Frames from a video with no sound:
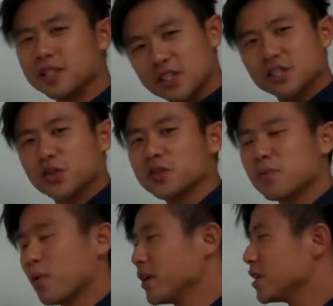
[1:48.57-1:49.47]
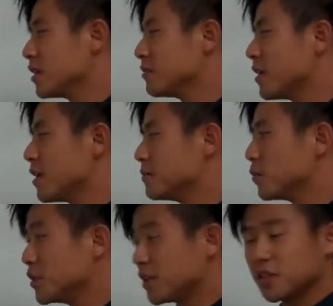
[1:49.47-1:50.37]
it shows the point
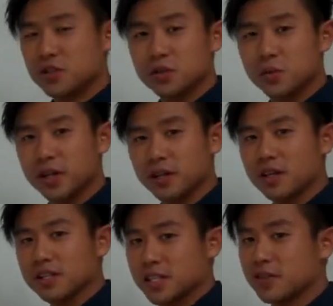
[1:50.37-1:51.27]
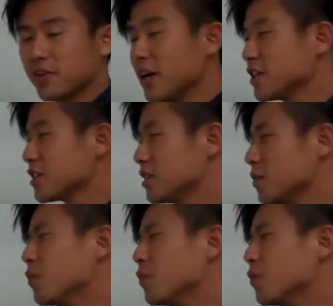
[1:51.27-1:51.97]
of what you can do with sentence variation.